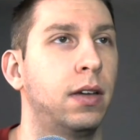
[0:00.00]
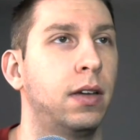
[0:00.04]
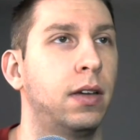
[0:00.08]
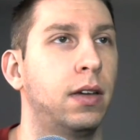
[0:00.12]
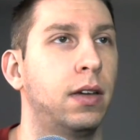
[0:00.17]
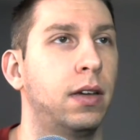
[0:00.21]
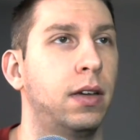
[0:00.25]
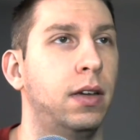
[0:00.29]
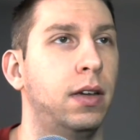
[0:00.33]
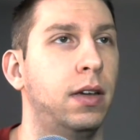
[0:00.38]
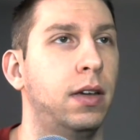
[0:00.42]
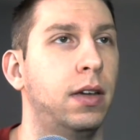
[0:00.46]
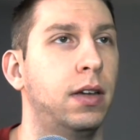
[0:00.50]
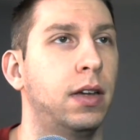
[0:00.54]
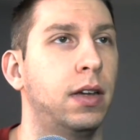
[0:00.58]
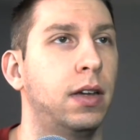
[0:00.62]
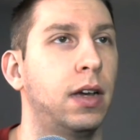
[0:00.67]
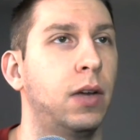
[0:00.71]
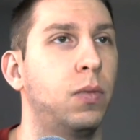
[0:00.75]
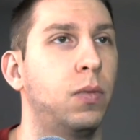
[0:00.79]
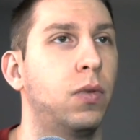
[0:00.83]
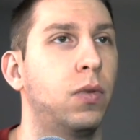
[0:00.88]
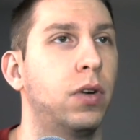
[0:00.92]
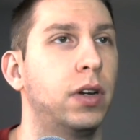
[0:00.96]
And I
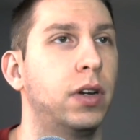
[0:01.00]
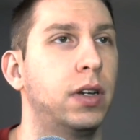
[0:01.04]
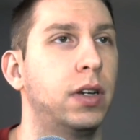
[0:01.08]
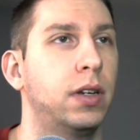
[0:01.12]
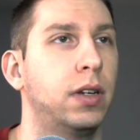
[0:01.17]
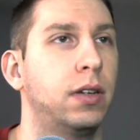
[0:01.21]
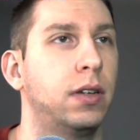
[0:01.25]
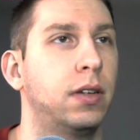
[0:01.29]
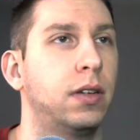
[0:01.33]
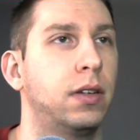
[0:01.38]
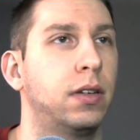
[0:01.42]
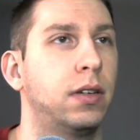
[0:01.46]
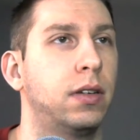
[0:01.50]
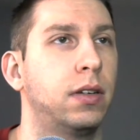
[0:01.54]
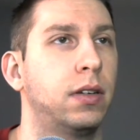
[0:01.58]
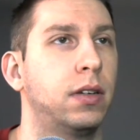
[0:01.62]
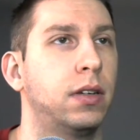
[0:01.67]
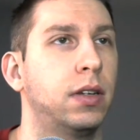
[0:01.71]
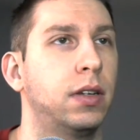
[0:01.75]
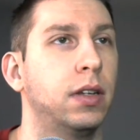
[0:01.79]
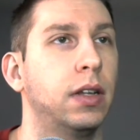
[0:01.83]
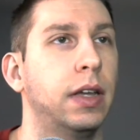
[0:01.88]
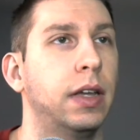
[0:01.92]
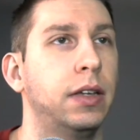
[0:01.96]
wanted
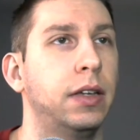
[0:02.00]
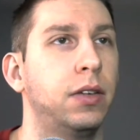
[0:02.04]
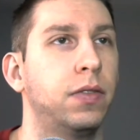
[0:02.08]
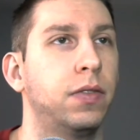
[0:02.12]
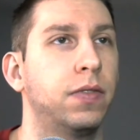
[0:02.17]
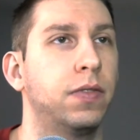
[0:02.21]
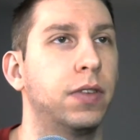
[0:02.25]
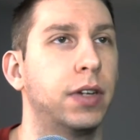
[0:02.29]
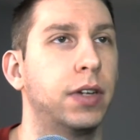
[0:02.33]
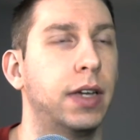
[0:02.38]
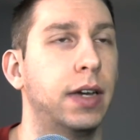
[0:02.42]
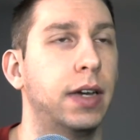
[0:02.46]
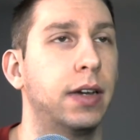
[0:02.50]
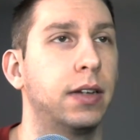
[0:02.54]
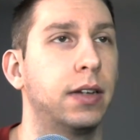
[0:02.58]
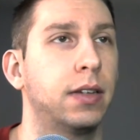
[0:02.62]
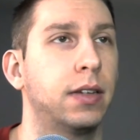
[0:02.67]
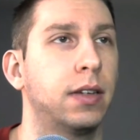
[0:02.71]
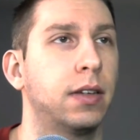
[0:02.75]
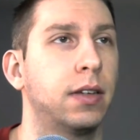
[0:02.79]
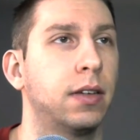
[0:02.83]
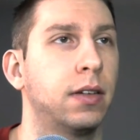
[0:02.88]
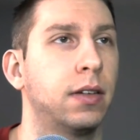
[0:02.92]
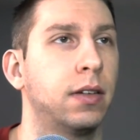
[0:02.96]
to let you
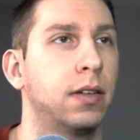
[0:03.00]
forget.